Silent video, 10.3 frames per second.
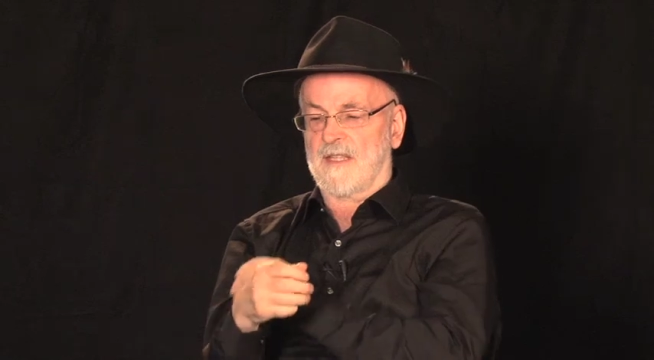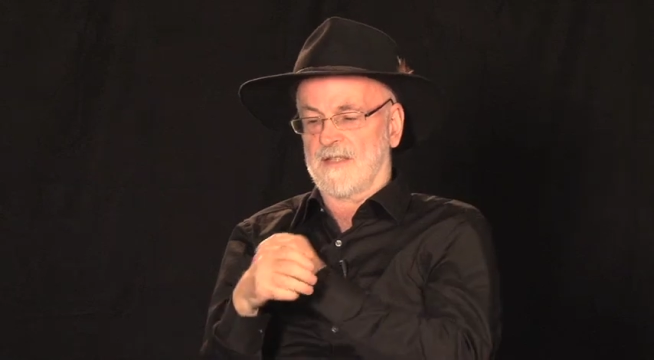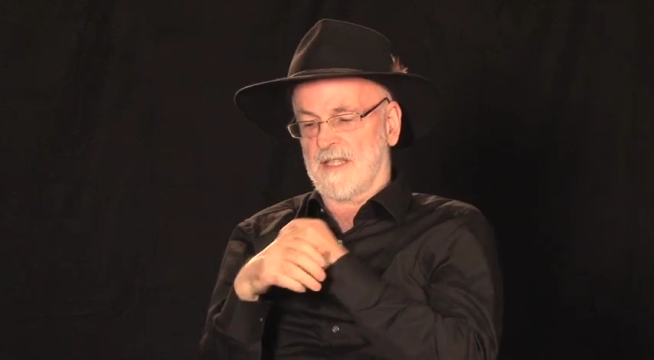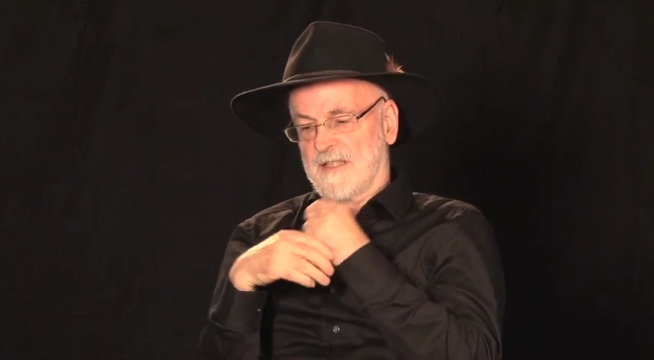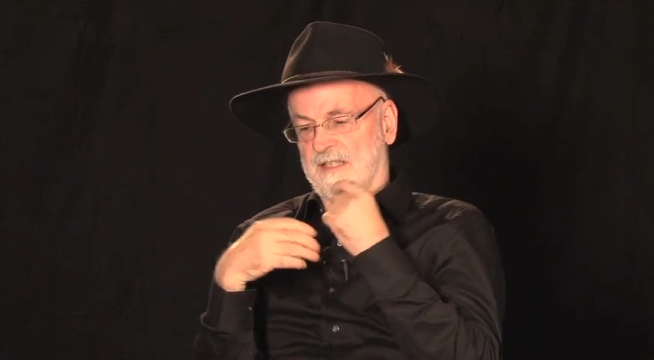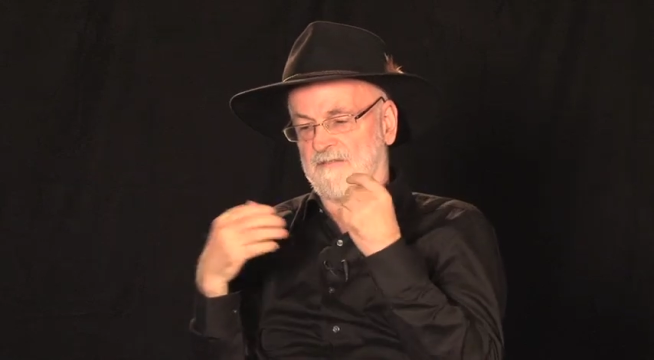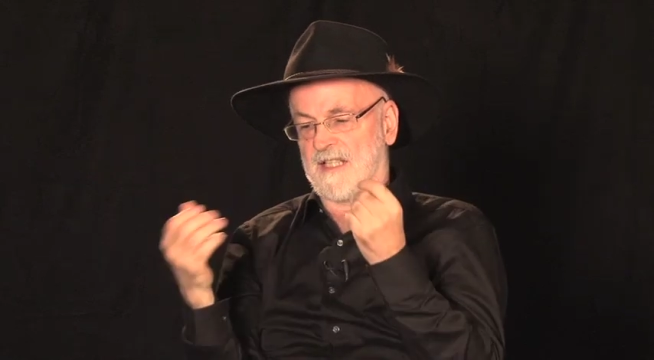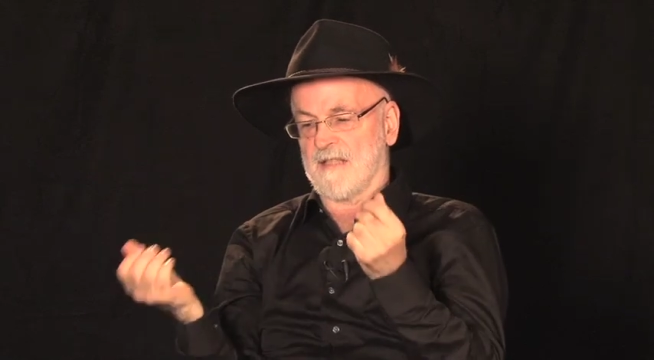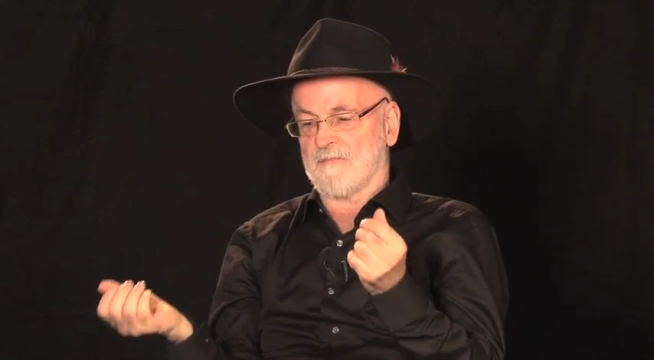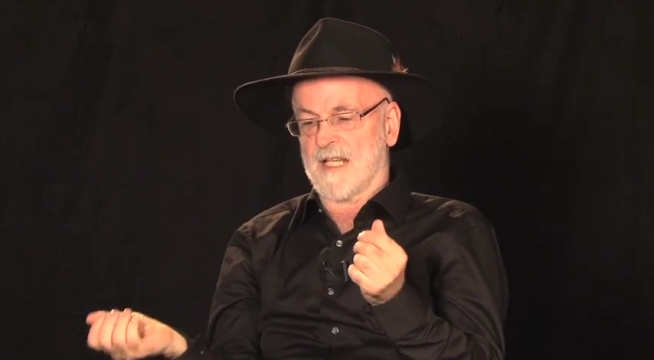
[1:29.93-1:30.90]
That doesn't
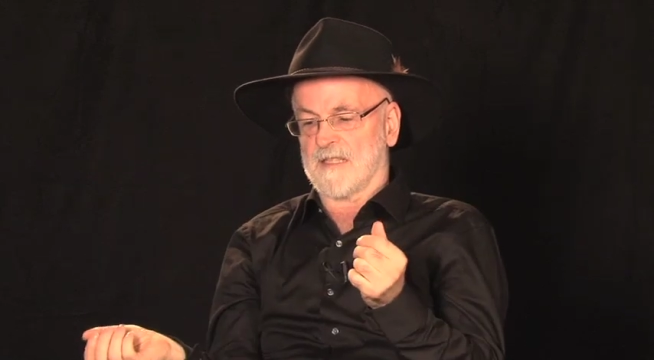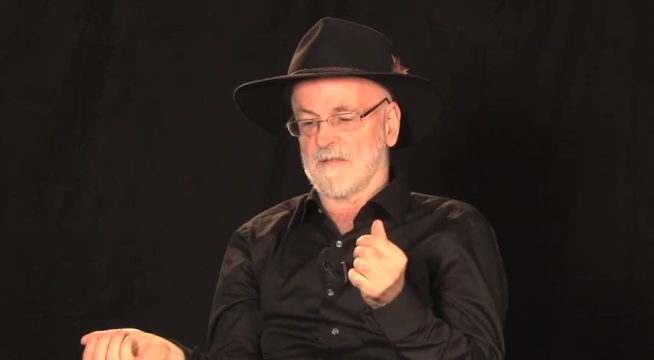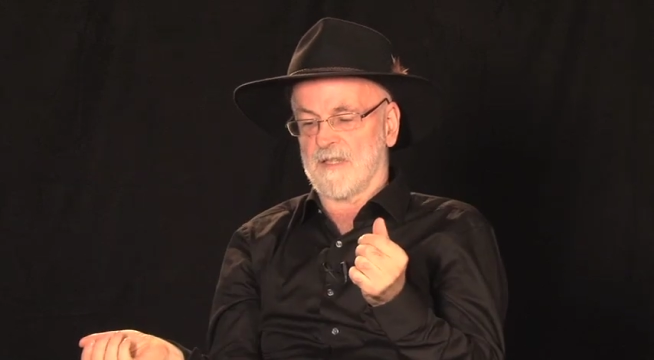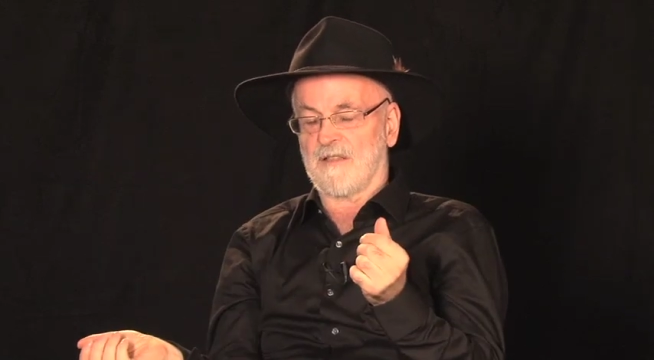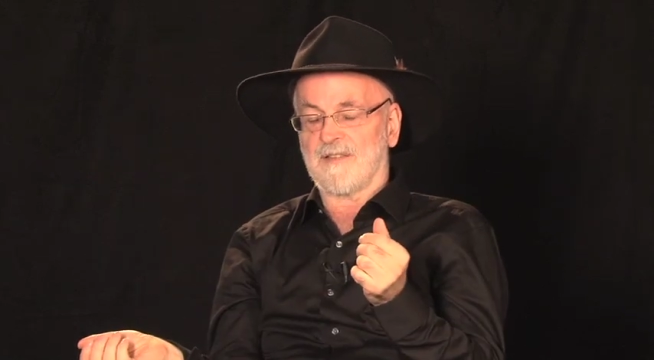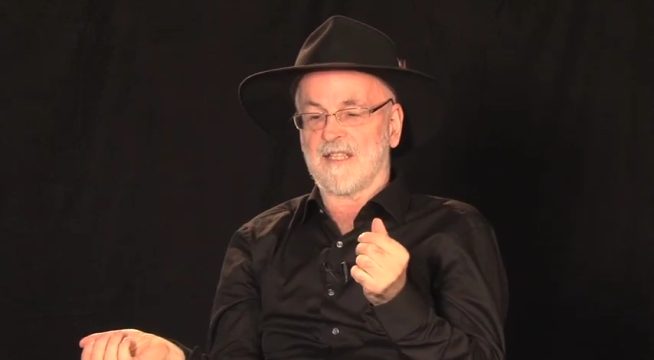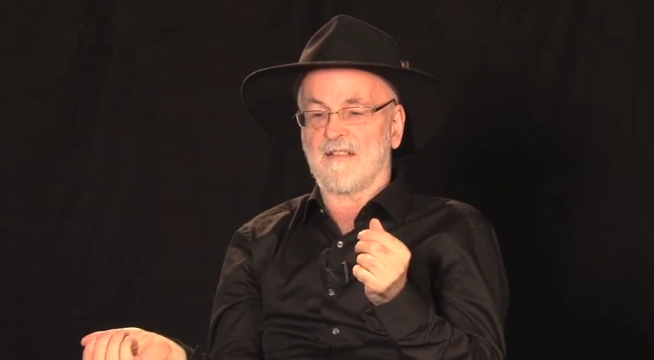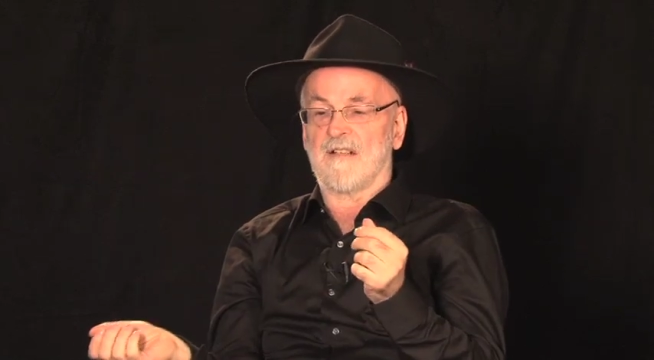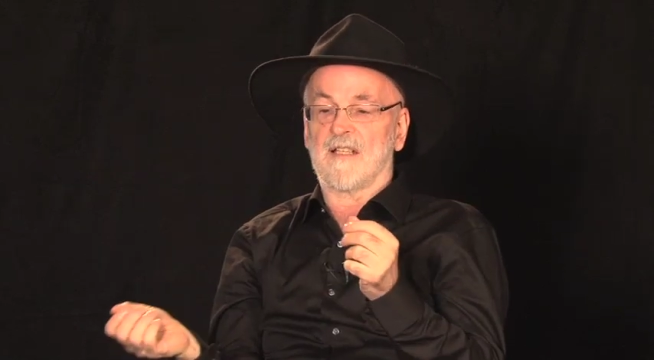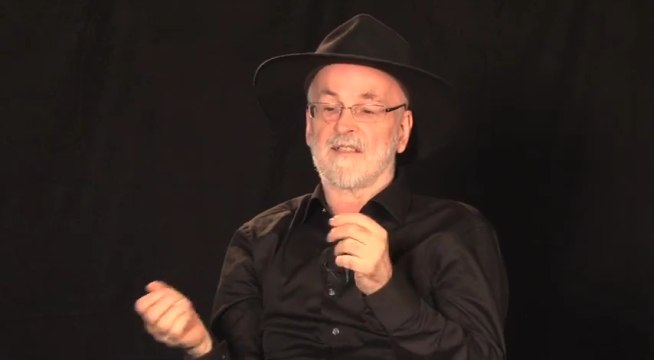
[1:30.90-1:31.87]
really matter, because
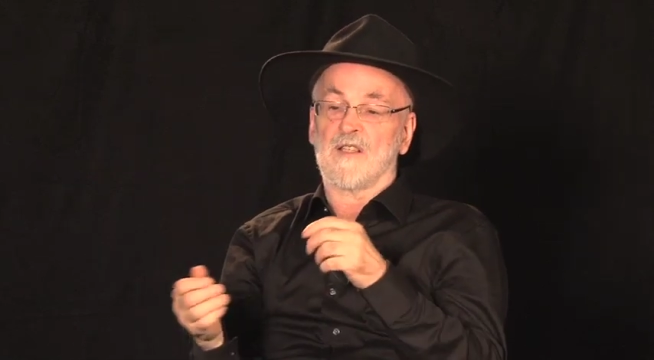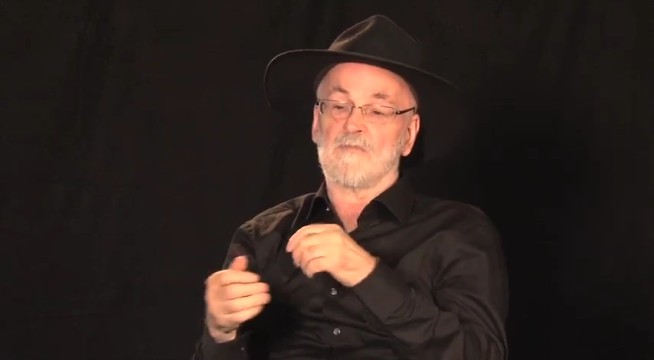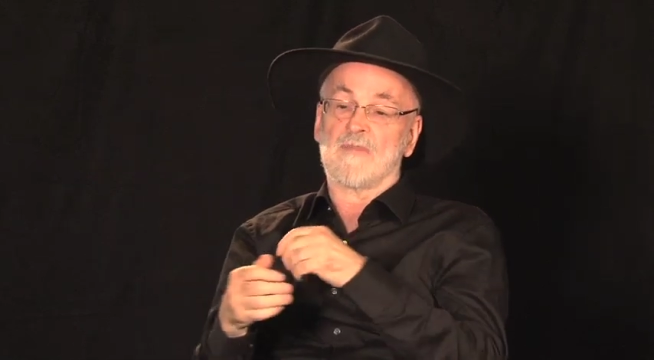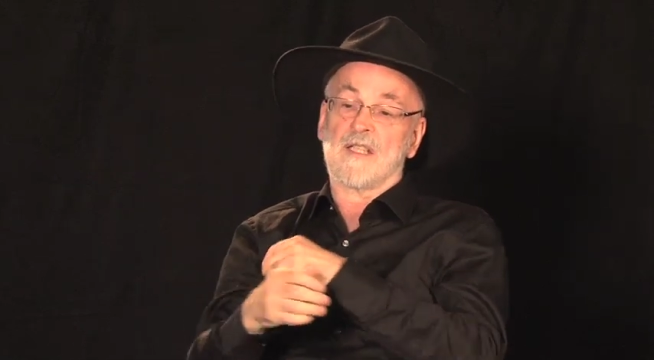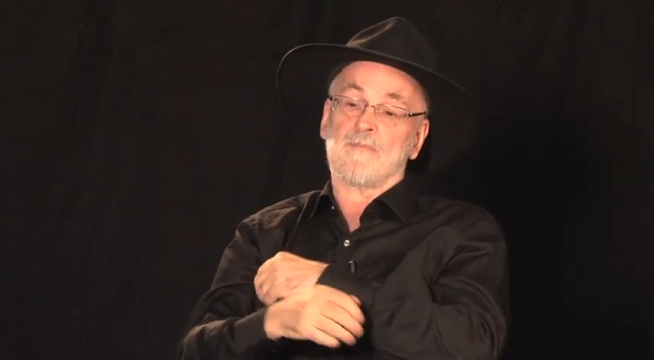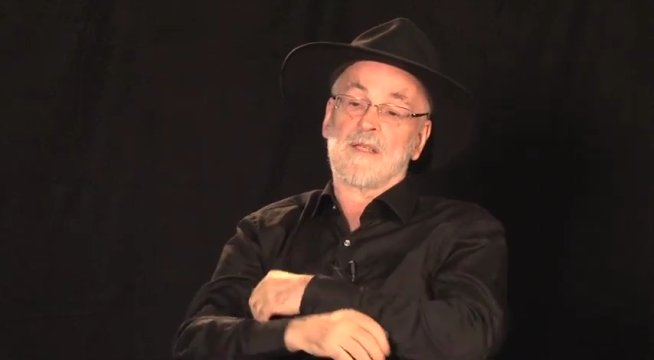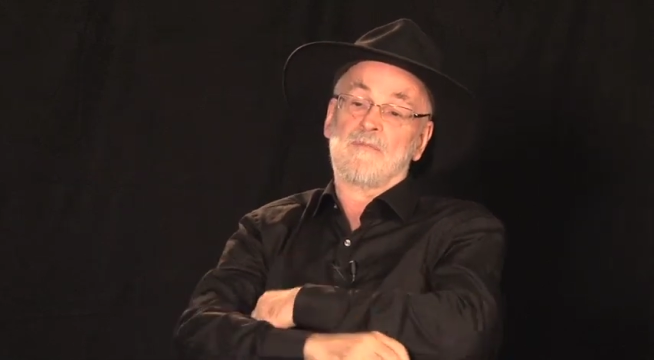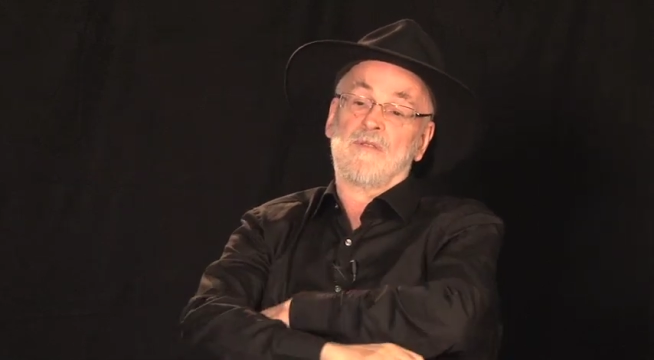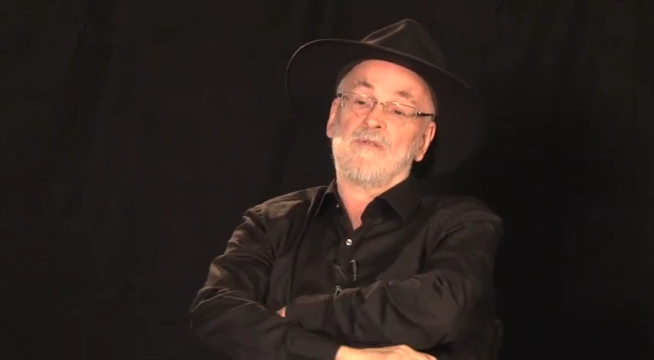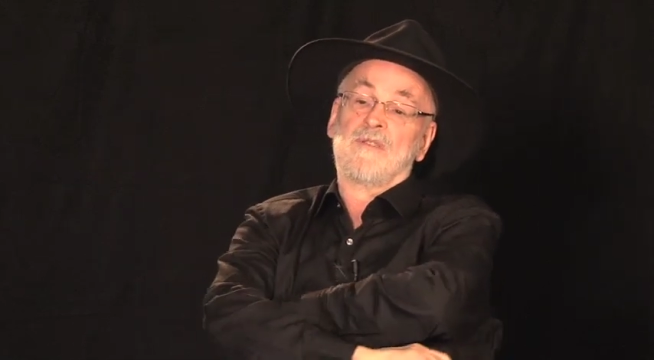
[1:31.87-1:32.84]
there are so many
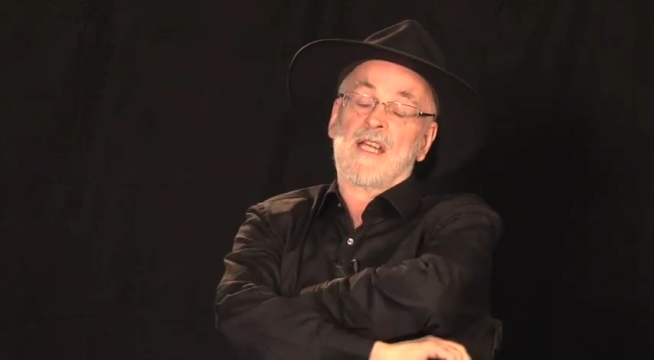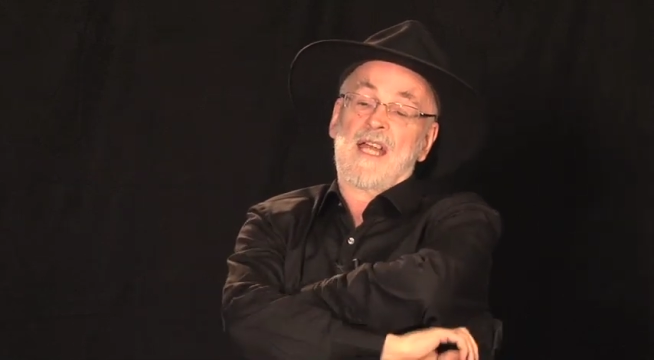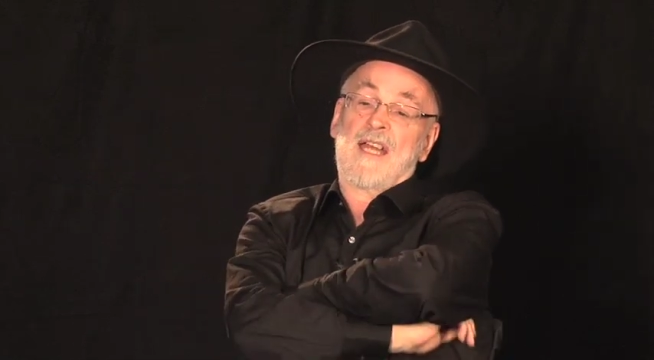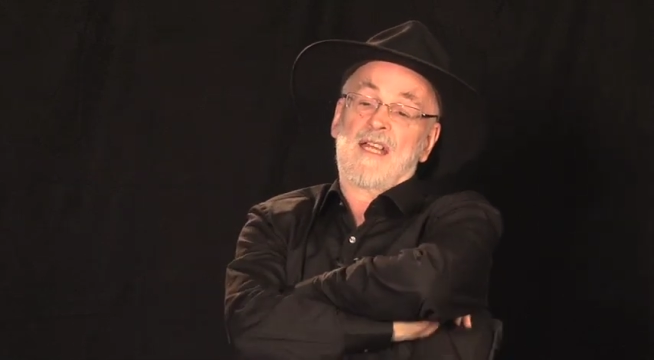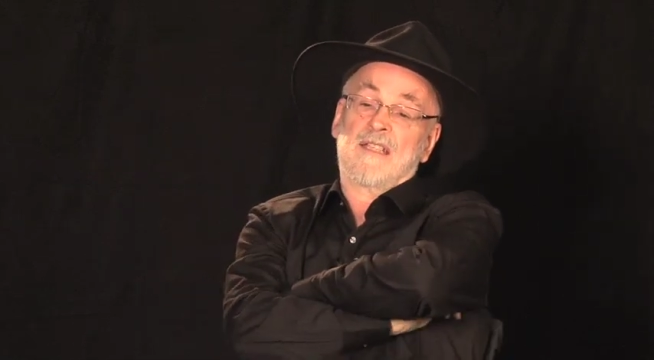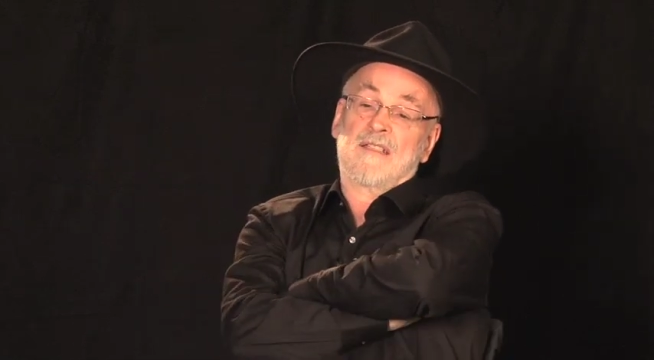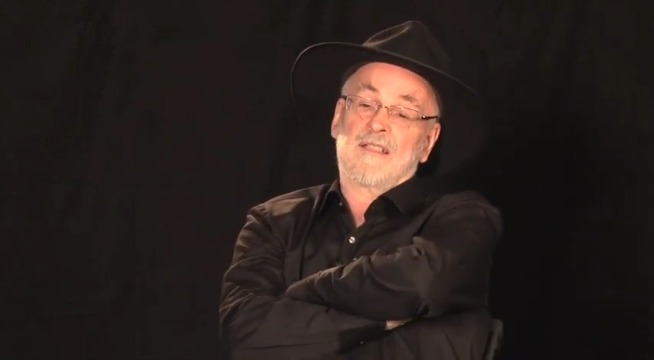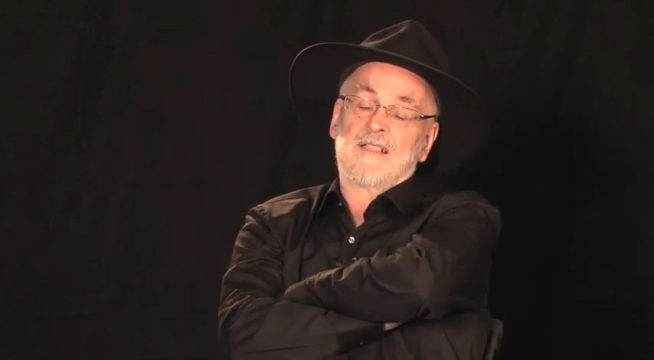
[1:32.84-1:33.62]
people who can.